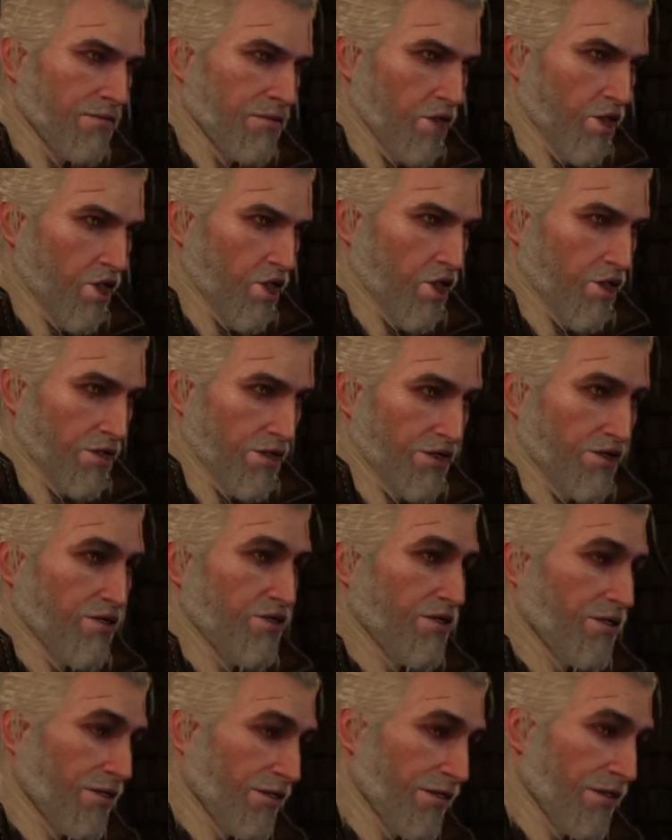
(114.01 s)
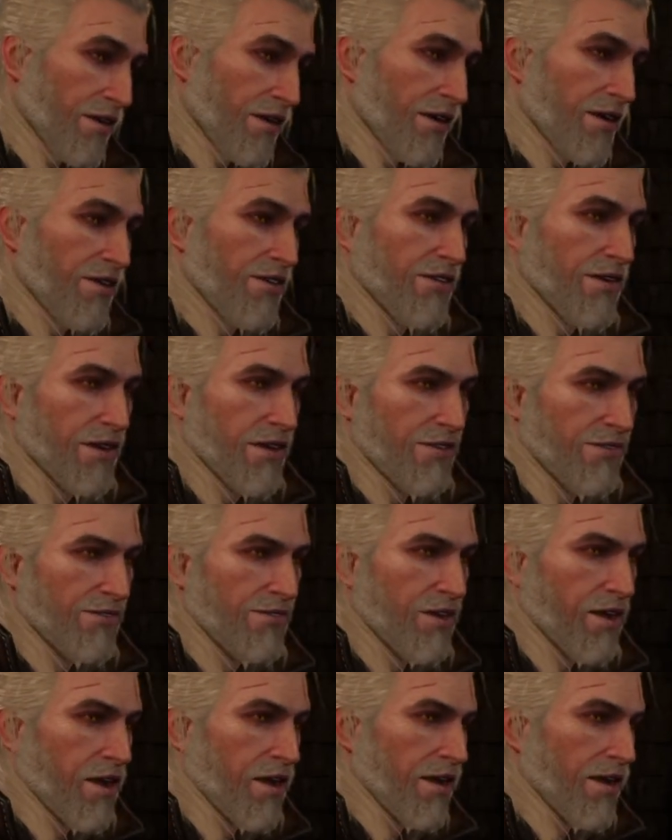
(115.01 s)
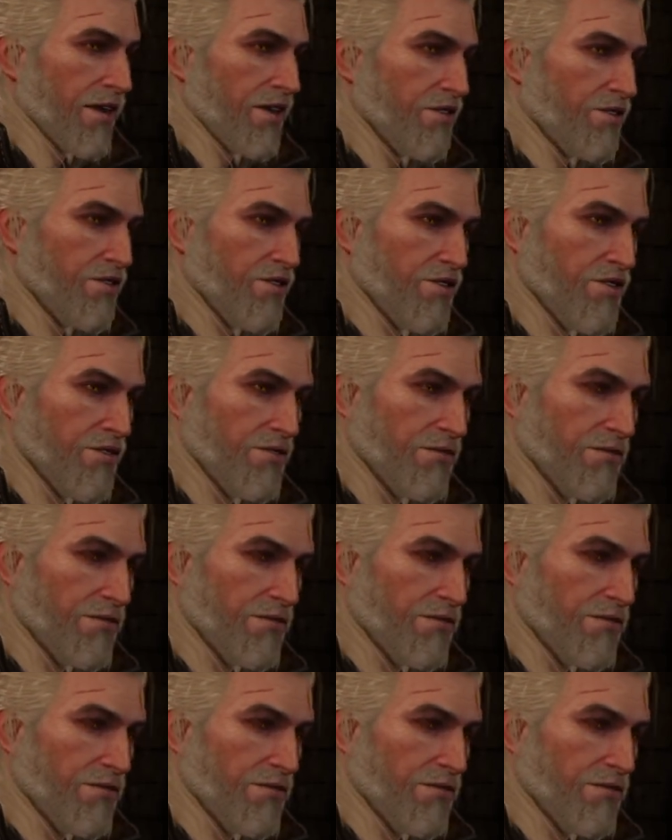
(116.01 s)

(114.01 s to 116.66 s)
I don't really like the idea either.